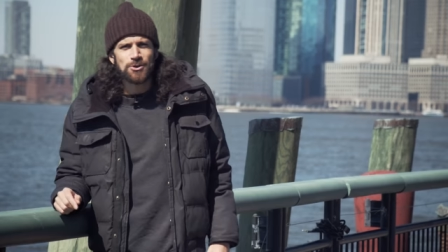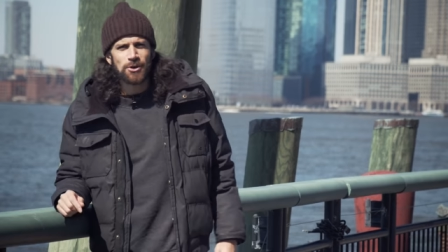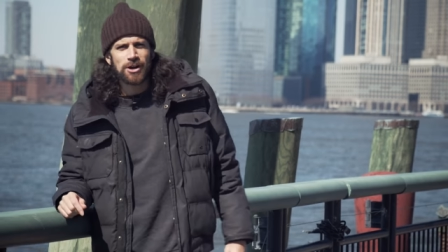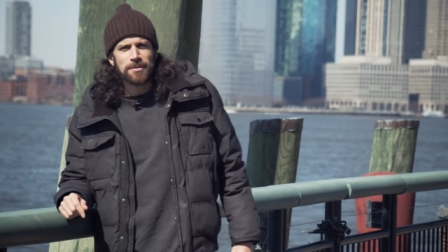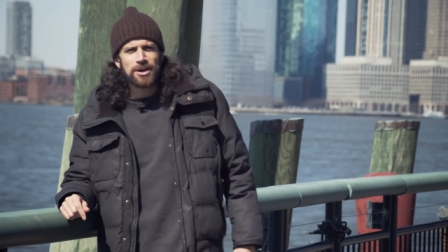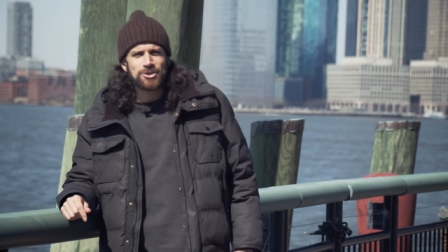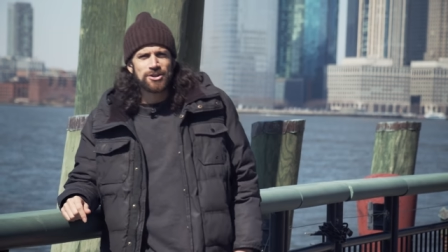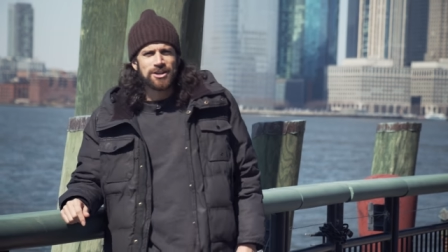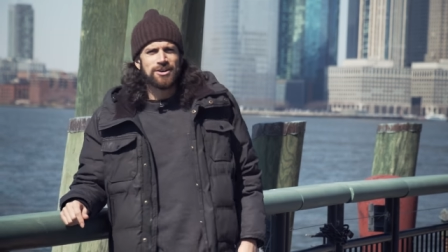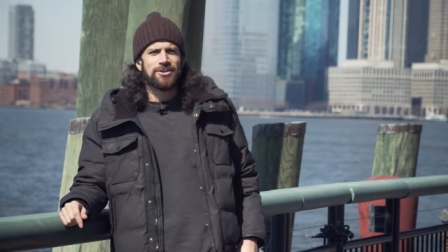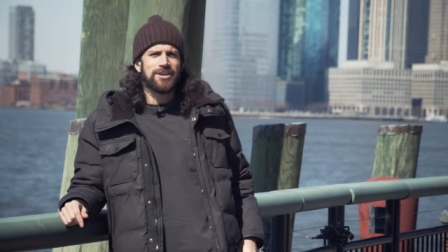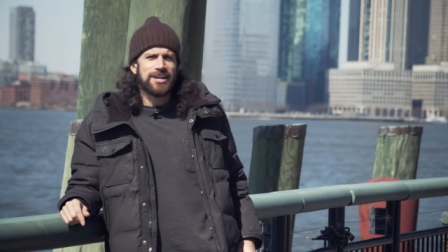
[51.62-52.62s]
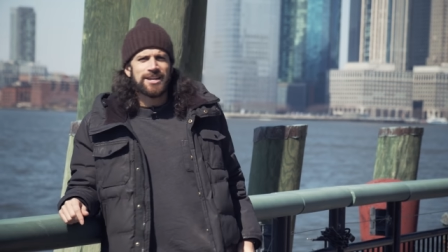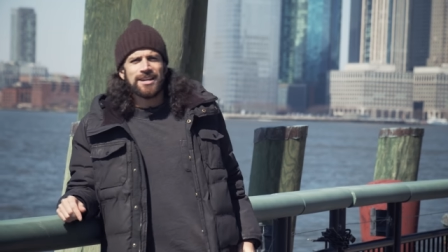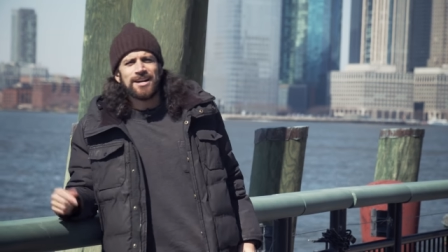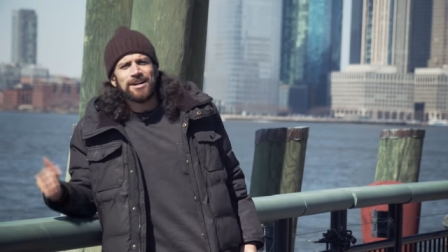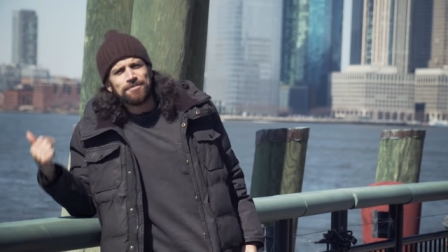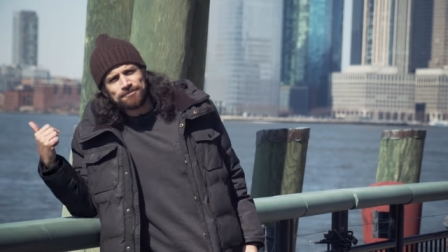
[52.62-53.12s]
New York. I'm actually here in
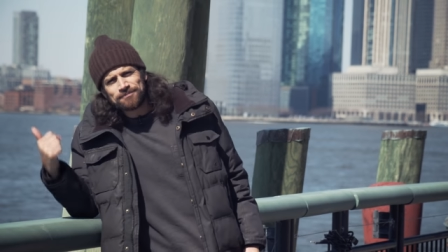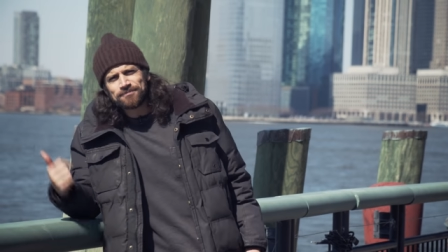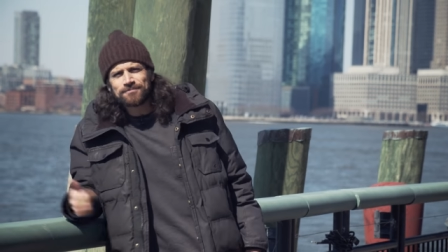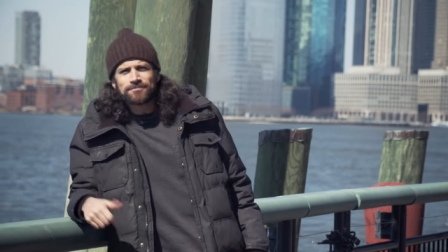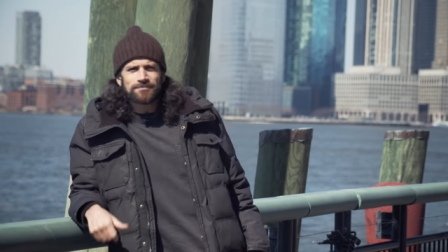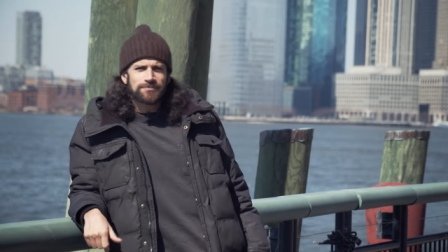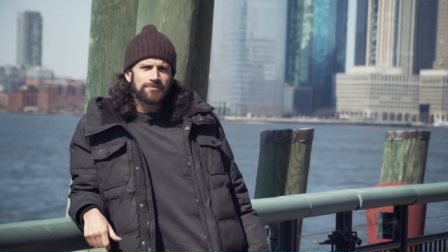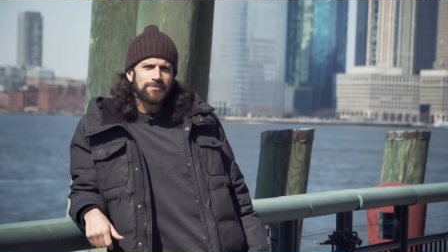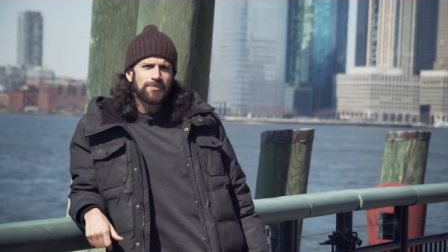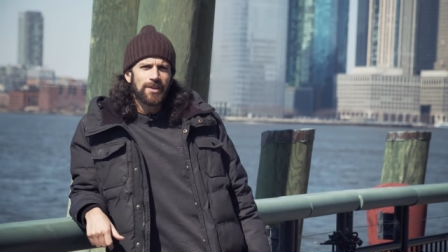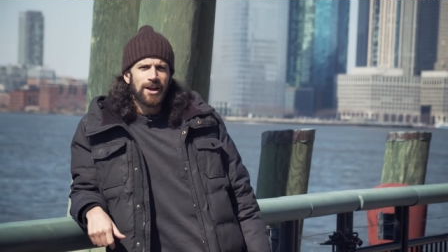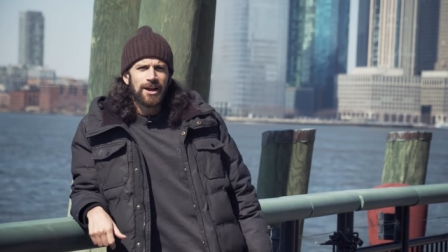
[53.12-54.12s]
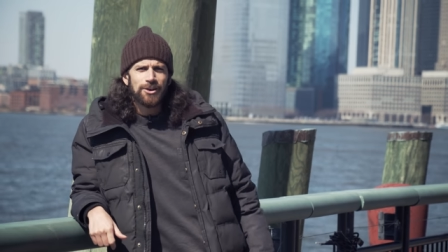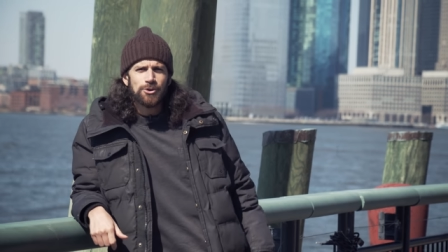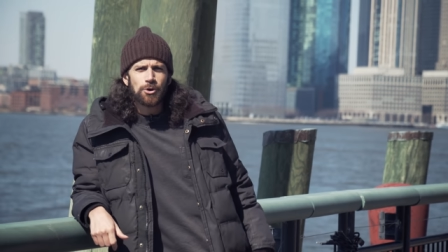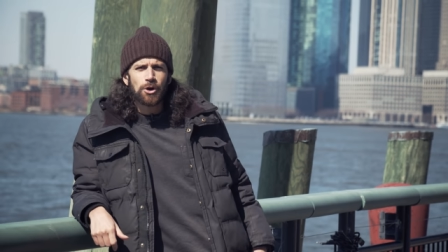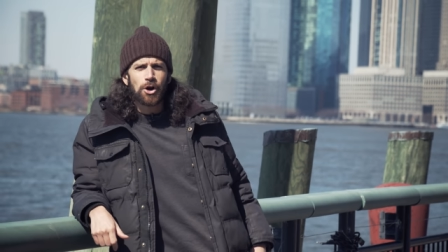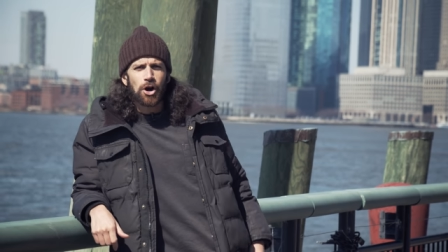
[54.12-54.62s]
um, uh, New
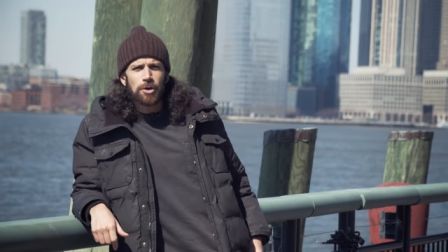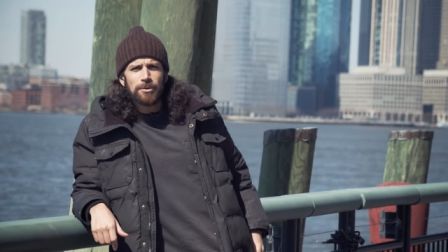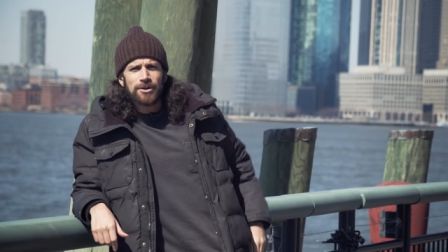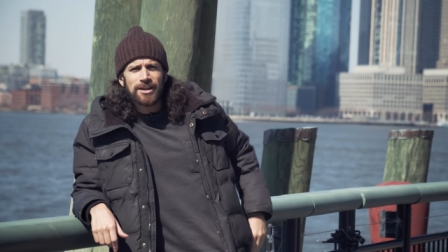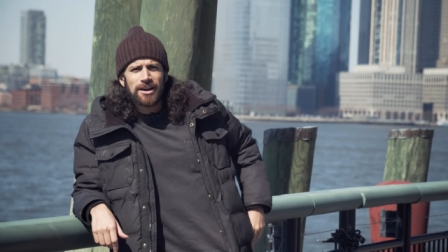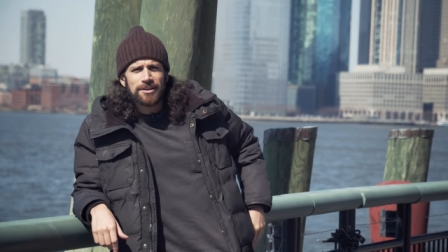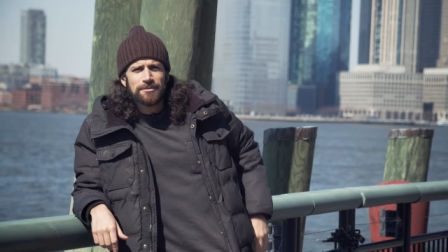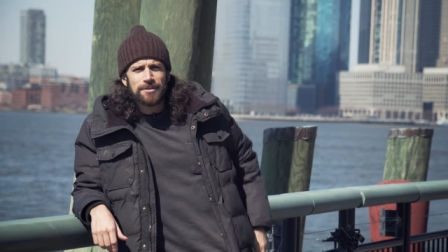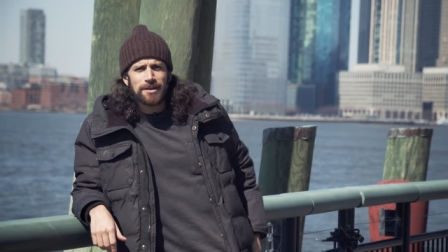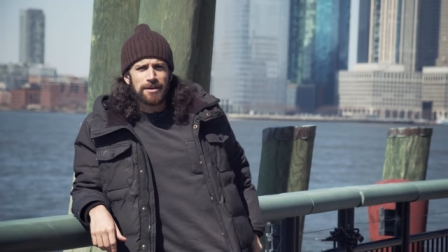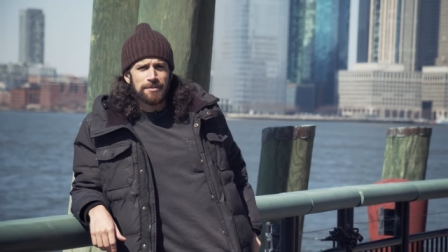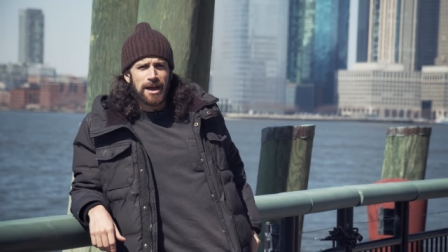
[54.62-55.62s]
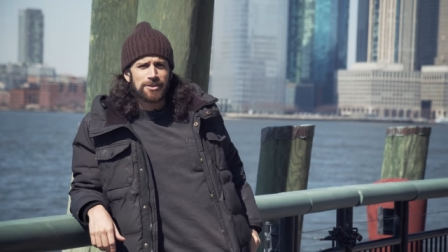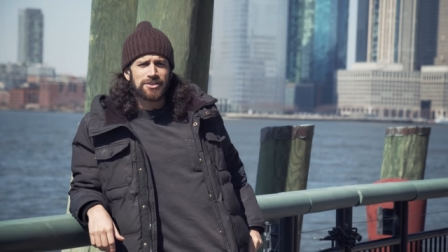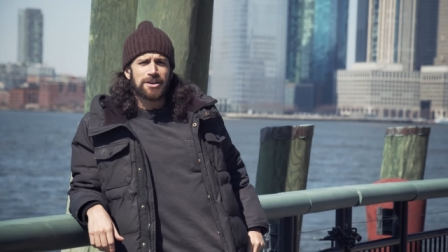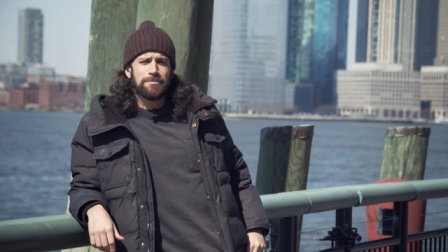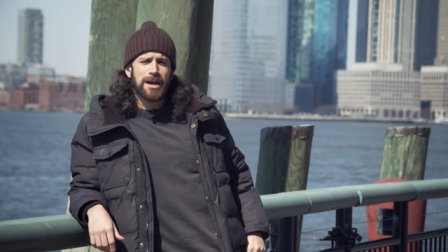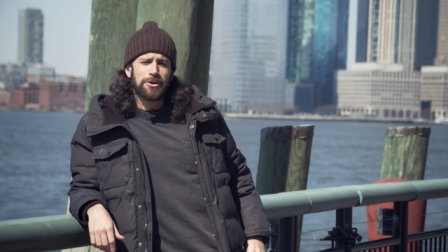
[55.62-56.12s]
York Harbor, down in uh,
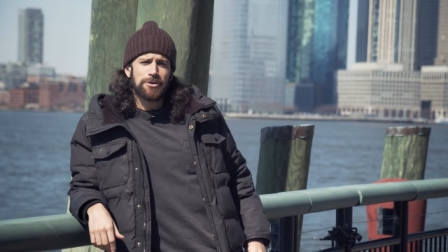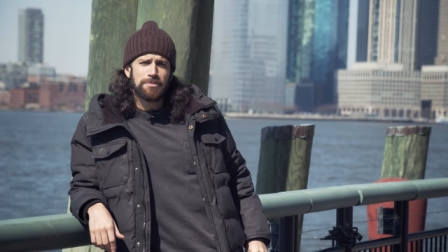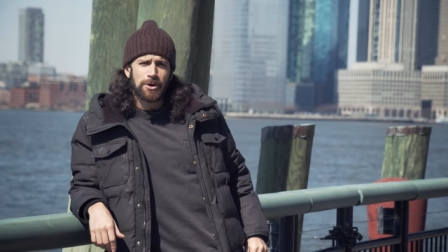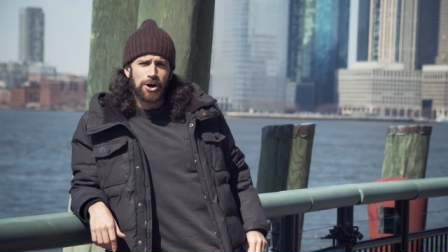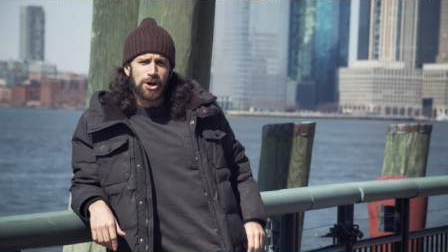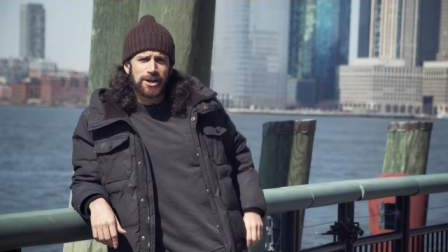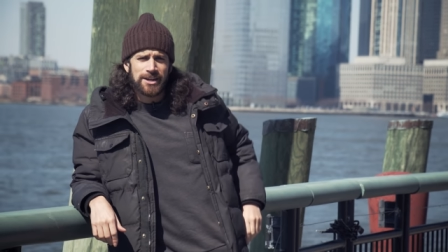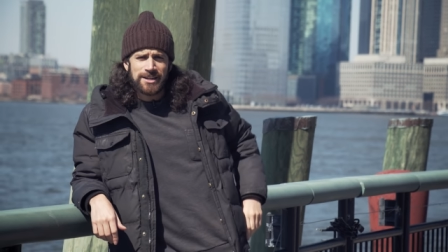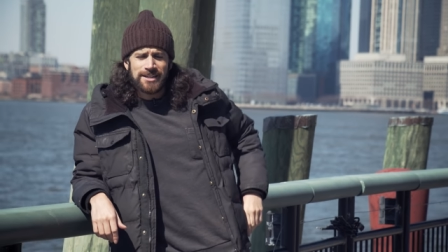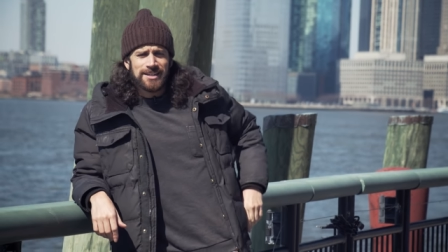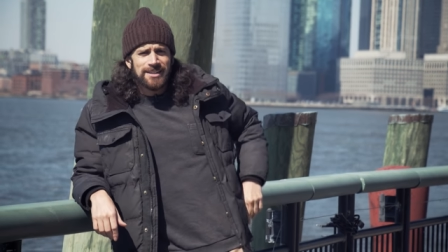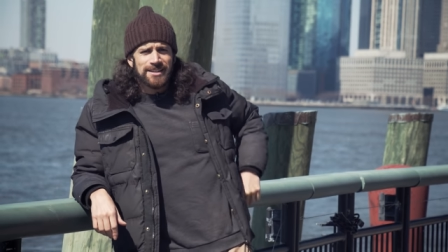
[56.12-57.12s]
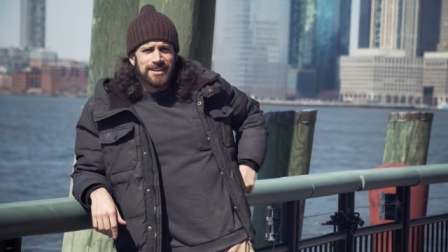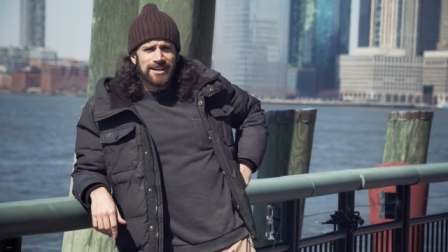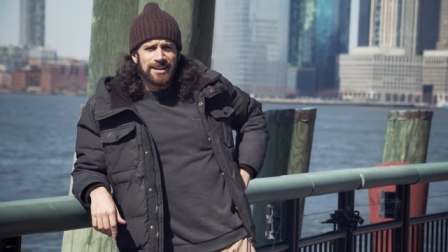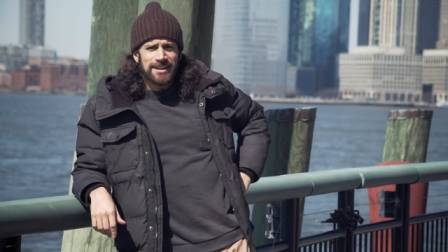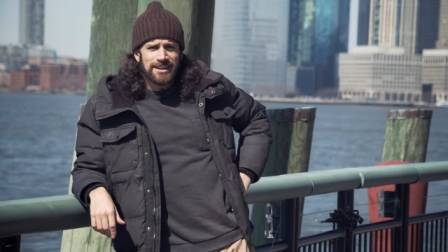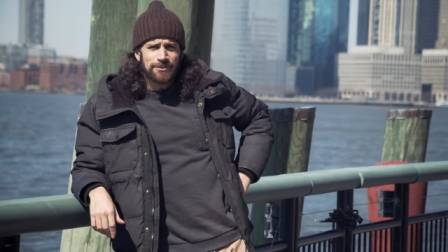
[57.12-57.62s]
outside of Battery Park.
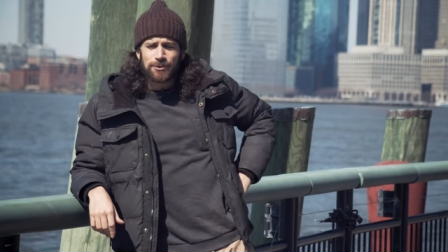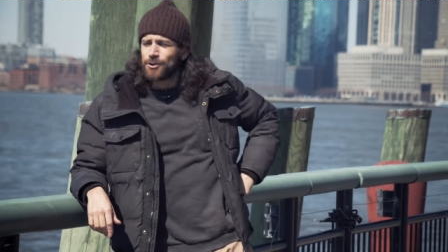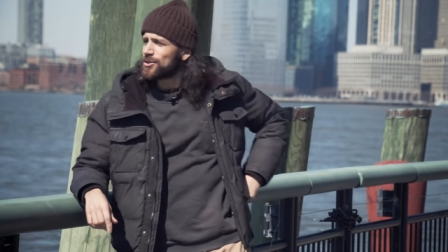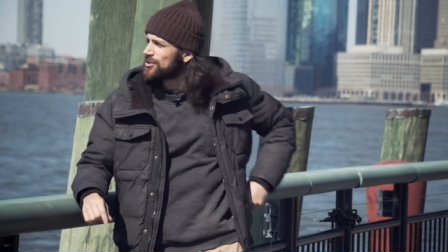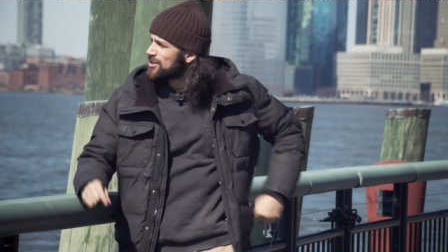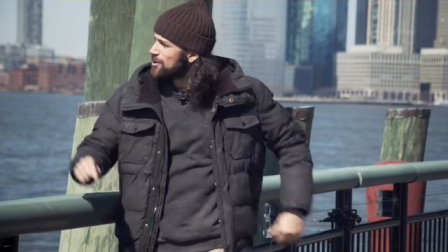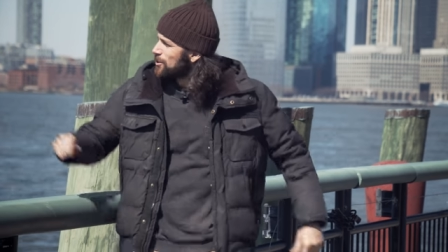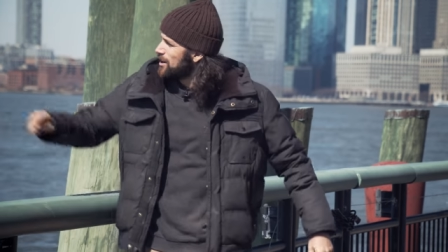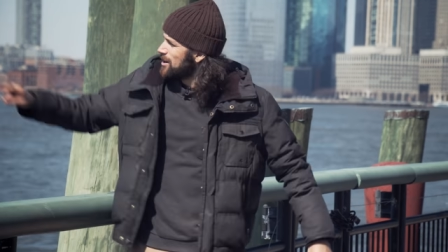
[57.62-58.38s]
Uh, for the secret